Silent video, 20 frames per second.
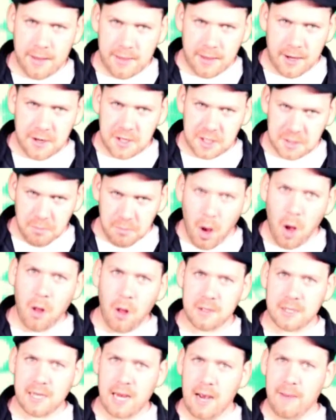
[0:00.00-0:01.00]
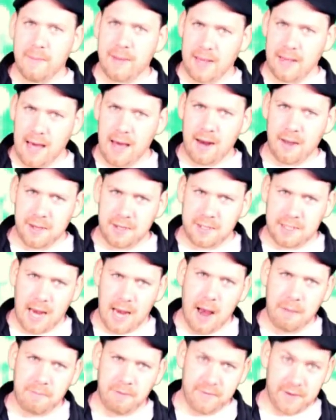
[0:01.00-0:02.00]
And there's mold coming out of the
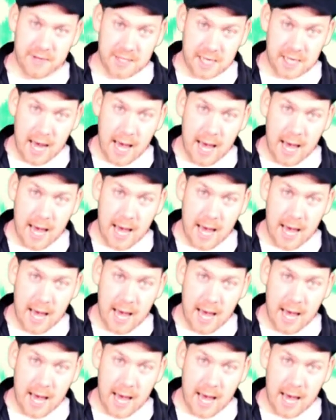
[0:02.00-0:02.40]
top of its